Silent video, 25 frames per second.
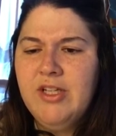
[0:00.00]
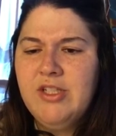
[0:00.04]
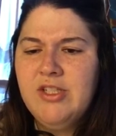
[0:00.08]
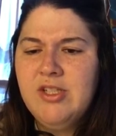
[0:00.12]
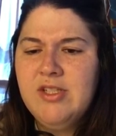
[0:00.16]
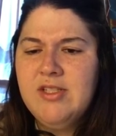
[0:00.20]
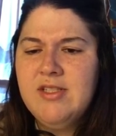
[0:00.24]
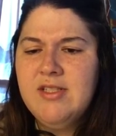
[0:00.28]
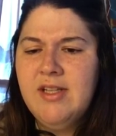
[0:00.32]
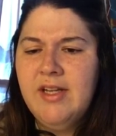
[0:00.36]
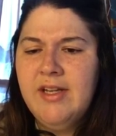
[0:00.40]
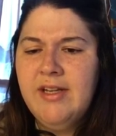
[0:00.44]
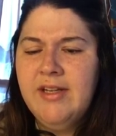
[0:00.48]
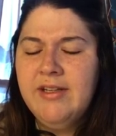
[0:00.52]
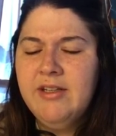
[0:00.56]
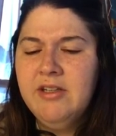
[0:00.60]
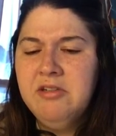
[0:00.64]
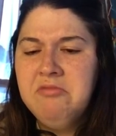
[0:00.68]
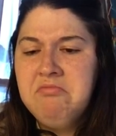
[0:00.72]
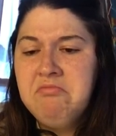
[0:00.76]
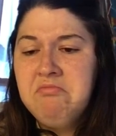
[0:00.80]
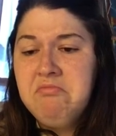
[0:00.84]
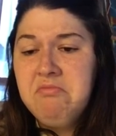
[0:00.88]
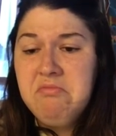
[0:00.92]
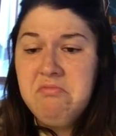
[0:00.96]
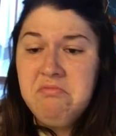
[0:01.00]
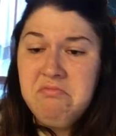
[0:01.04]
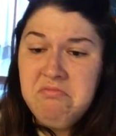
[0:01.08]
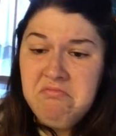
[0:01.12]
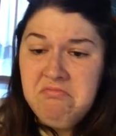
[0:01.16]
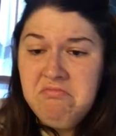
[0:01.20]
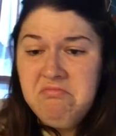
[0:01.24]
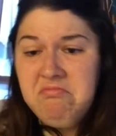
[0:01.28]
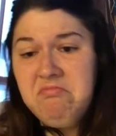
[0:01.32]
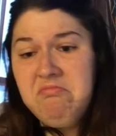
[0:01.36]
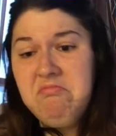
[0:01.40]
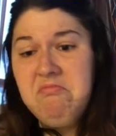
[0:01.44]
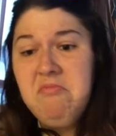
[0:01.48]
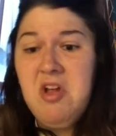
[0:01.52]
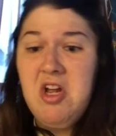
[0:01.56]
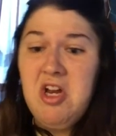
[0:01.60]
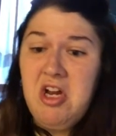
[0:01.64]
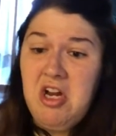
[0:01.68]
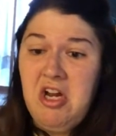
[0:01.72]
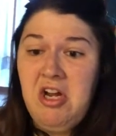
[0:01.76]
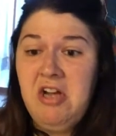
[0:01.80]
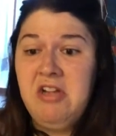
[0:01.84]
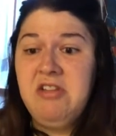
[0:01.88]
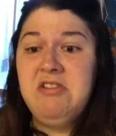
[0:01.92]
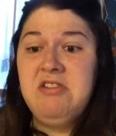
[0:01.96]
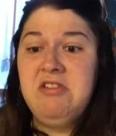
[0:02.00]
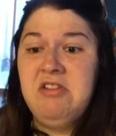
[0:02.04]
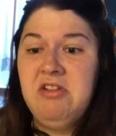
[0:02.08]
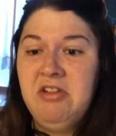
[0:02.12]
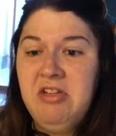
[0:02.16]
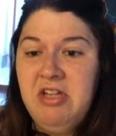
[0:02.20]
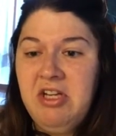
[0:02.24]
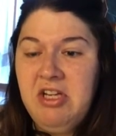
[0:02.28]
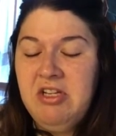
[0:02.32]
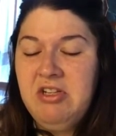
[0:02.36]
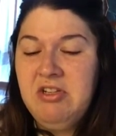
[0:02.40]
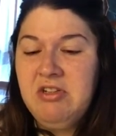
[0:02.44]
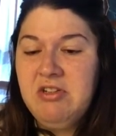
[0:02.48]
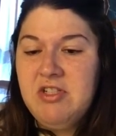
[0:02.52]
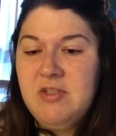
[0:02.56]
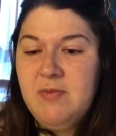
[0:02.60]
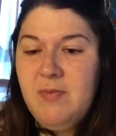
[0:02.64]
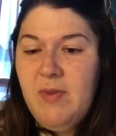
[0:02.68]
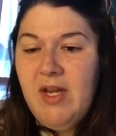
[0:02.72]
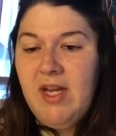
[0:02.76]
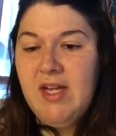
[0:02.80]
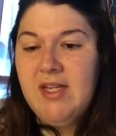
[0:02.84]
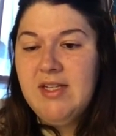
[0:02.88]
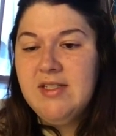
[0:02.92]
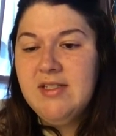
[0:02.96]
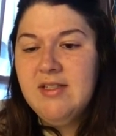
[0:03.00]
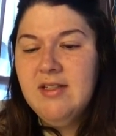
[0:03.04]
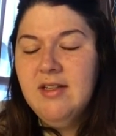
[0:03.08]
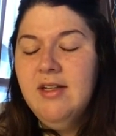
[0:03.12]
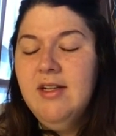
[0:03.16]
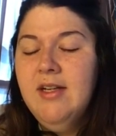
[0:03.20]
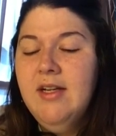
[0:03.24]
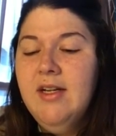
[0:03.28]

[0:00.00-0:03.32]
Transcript: just like constantly in your space.